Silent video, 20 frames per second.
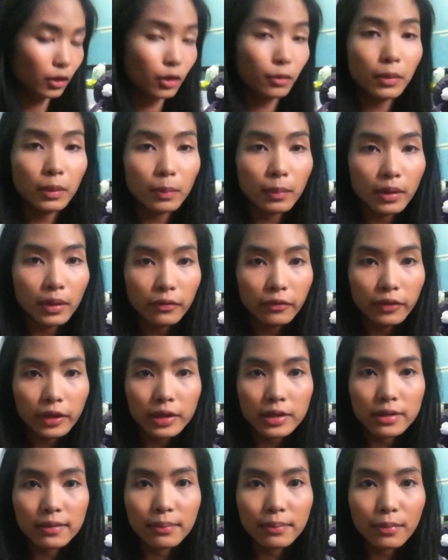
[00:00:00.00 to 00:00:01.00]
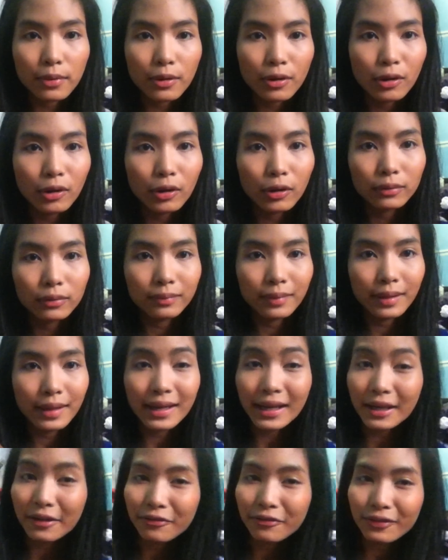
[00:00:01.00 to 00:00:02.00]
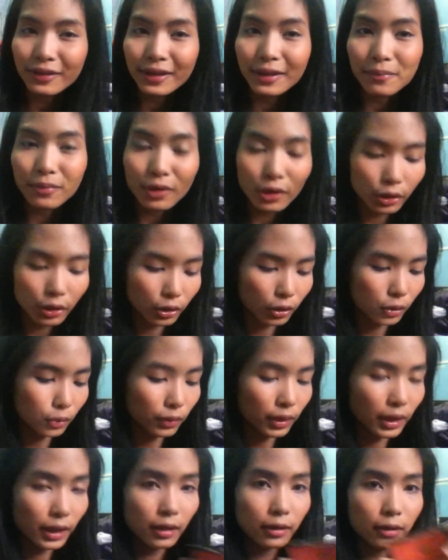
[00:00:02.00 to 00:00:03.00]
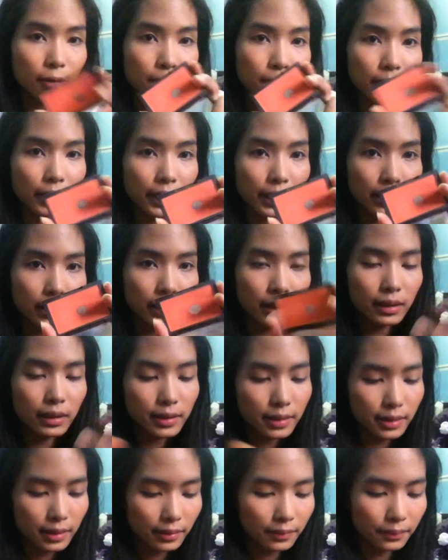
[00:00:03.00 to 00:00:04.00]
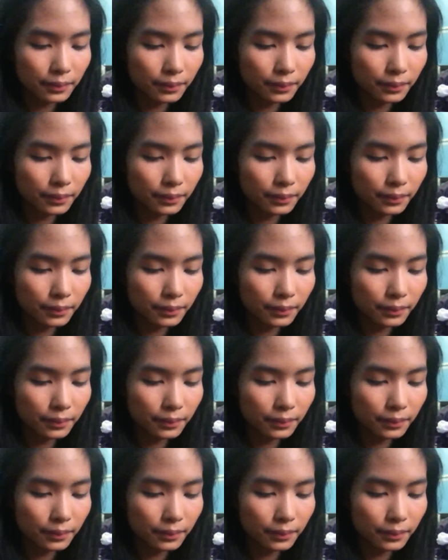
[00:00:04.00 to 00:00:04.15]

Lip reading: To make my face more lively, more glowy, I'll apply this